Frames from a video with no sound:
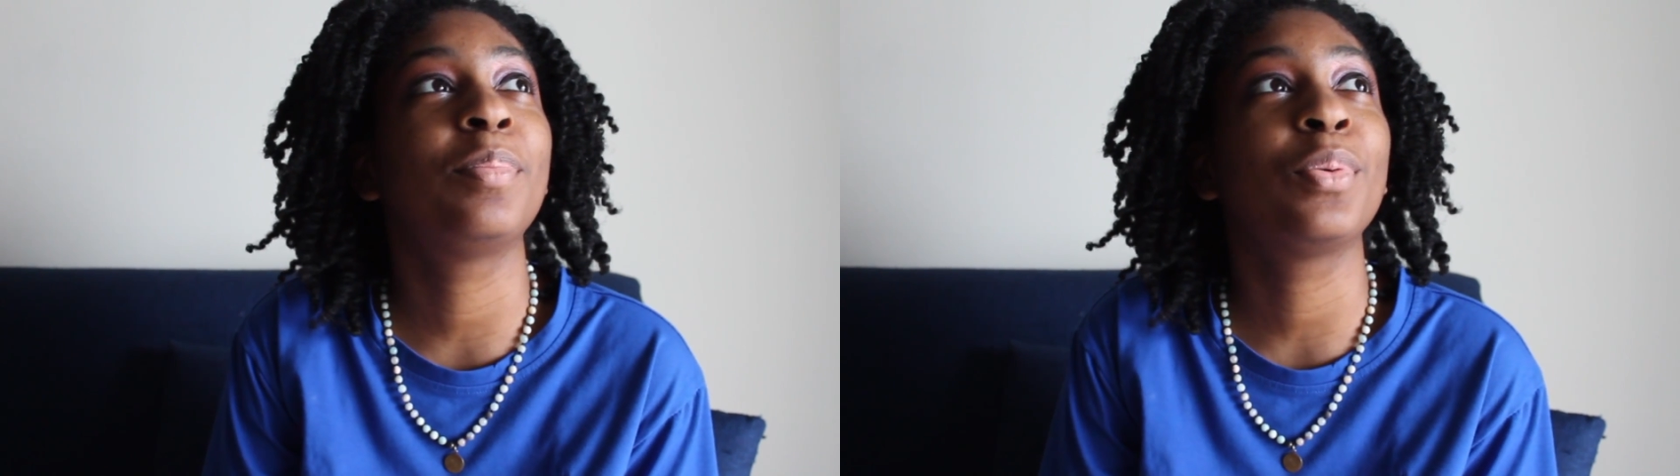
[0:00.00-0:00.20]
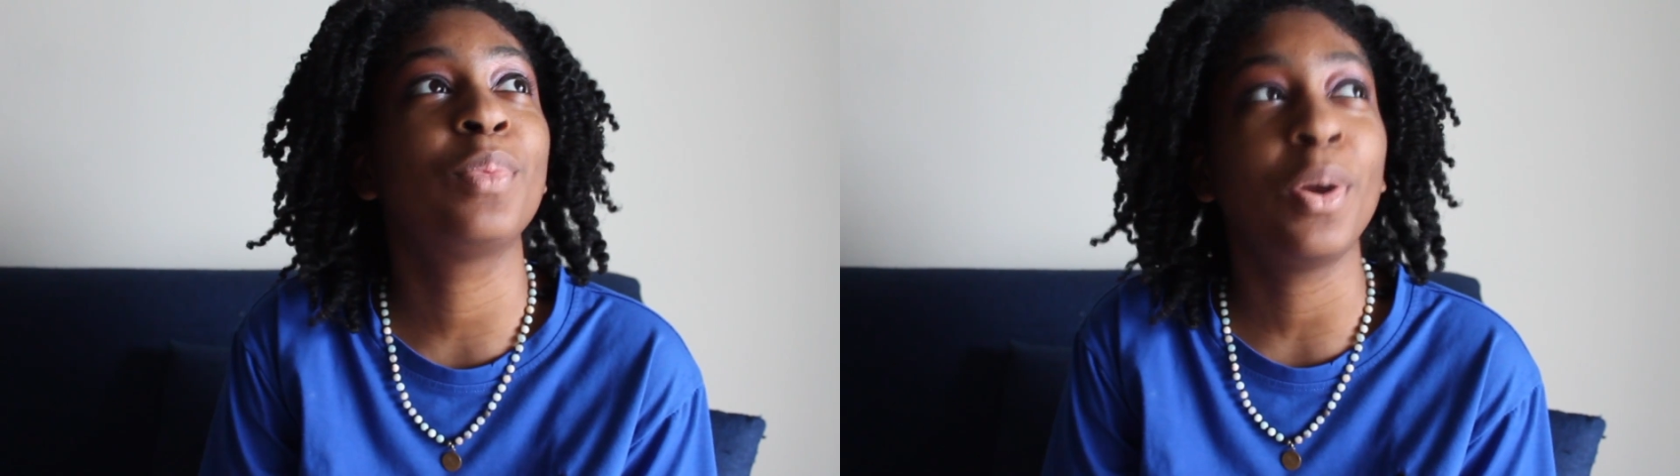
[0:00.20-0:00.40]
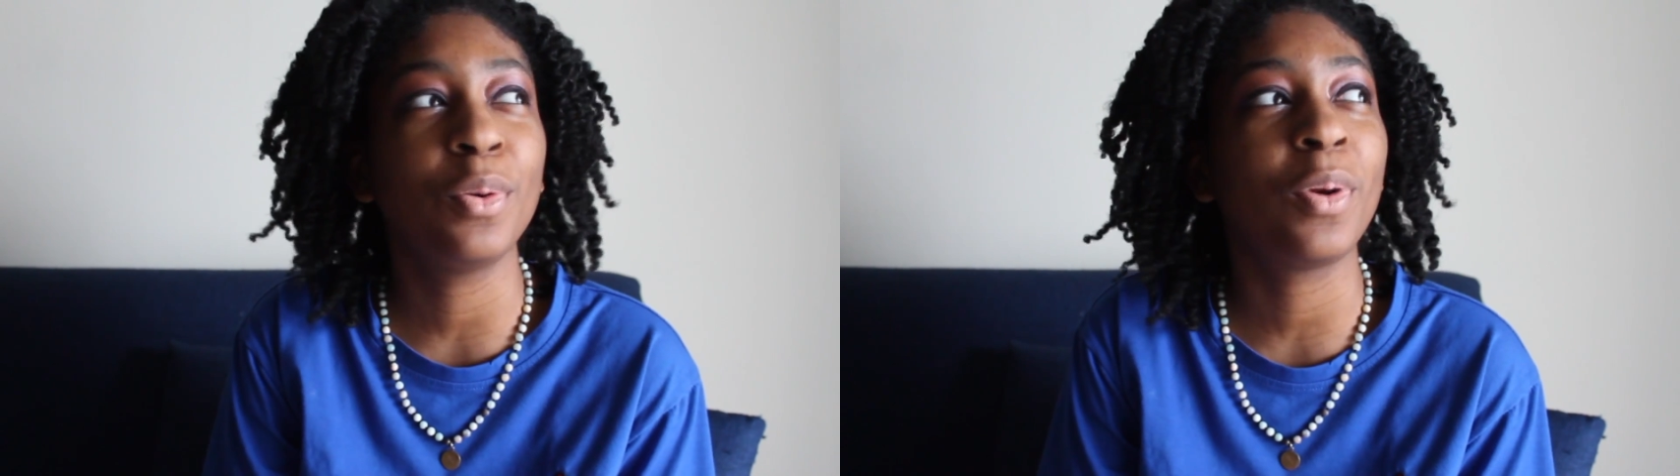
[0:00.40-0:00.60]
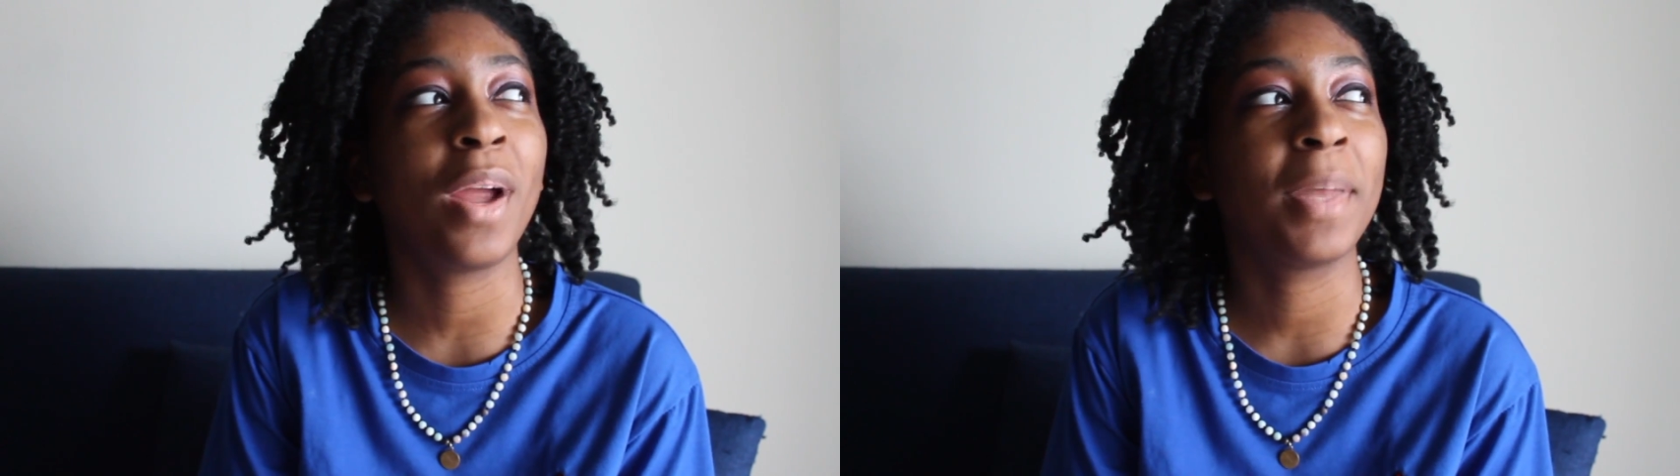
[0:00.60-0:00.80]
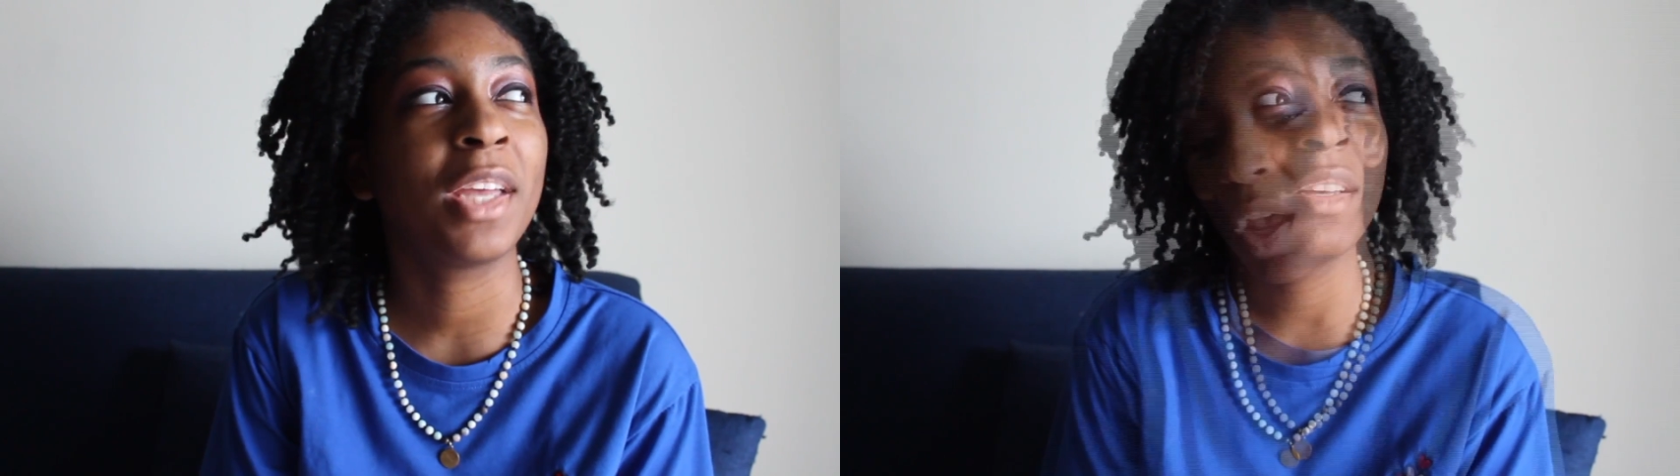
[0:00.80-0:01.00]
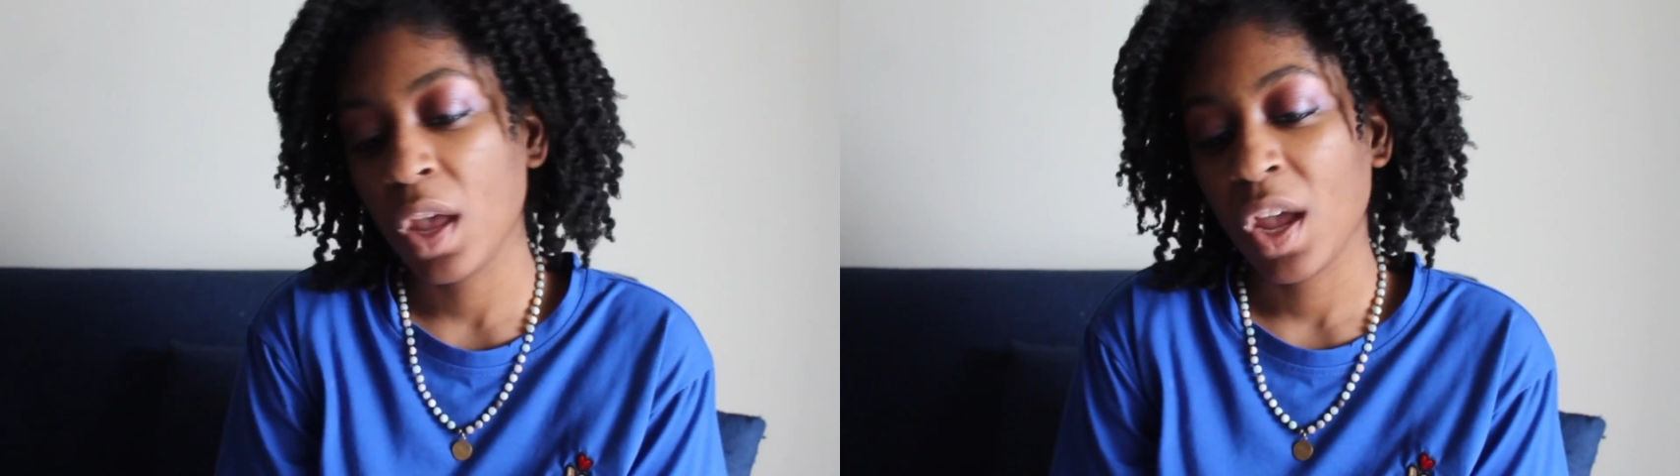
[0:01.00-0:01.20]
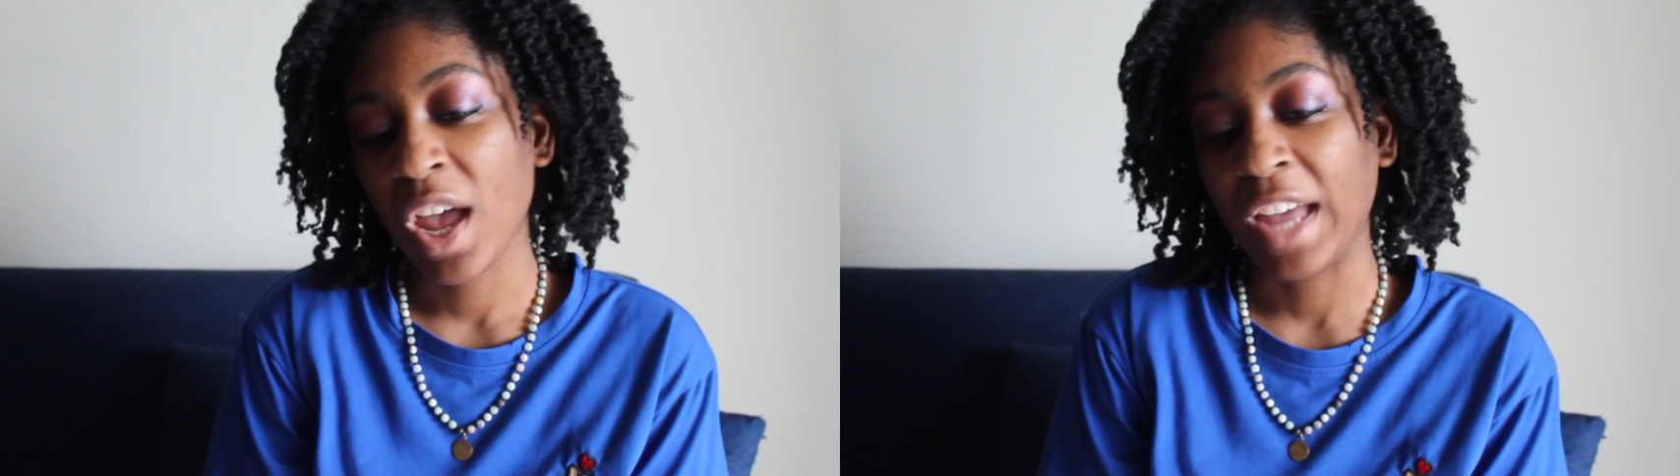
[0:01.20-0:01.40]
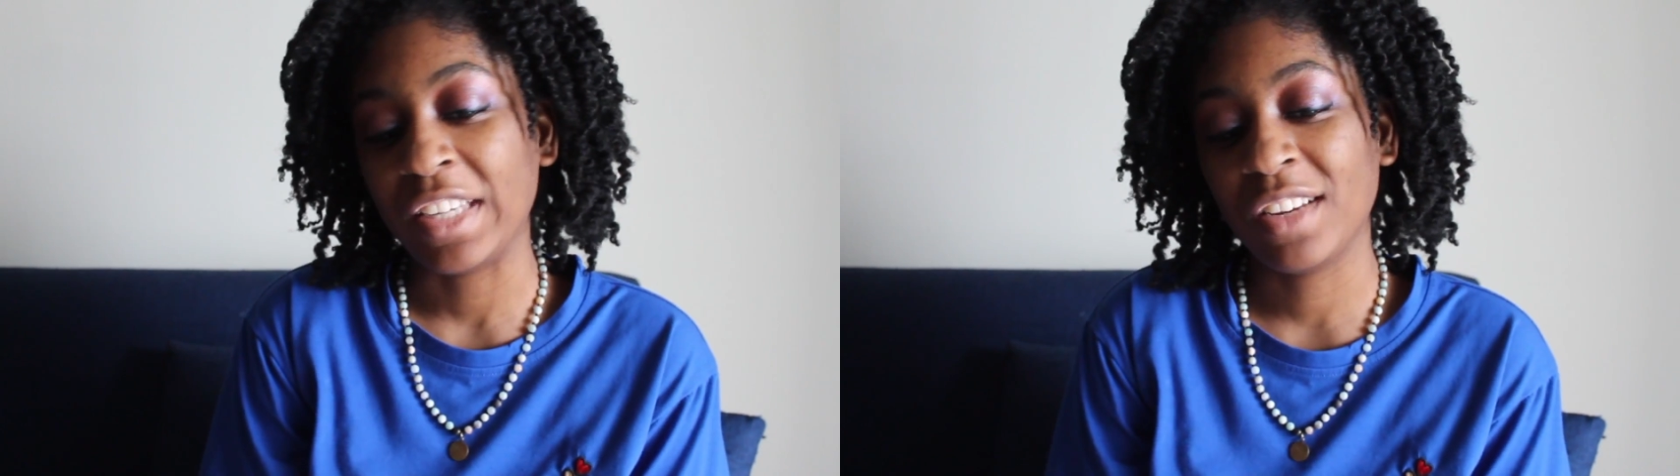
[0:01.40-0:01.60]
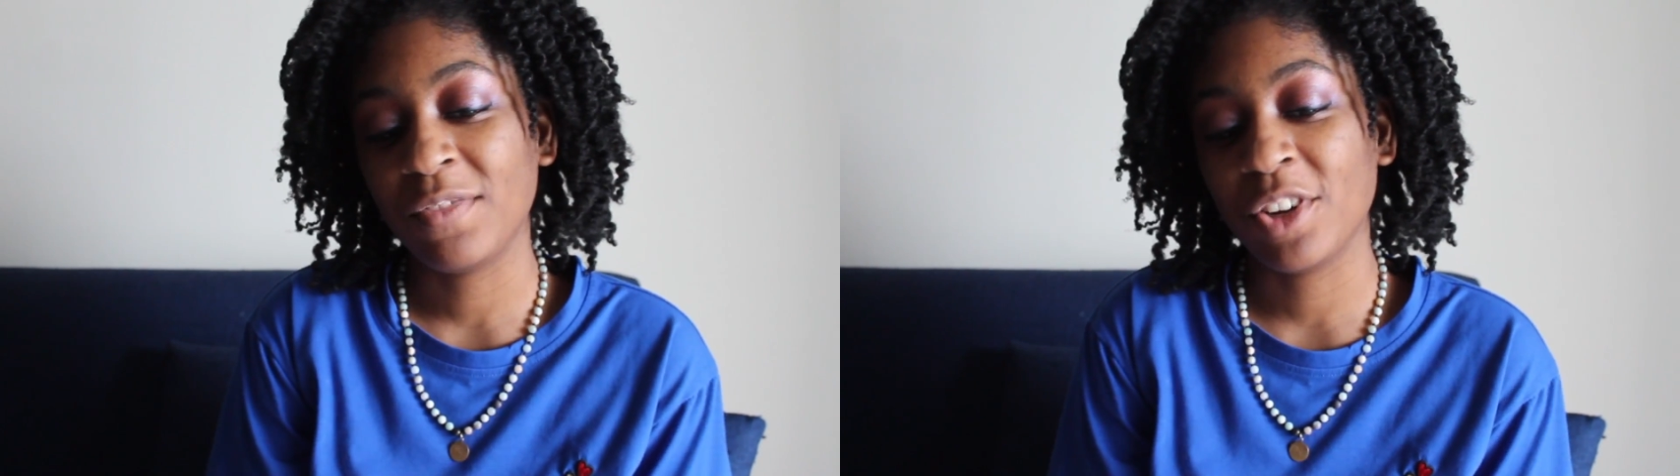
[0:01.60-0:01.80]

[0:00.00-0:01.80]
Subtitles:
programming. I did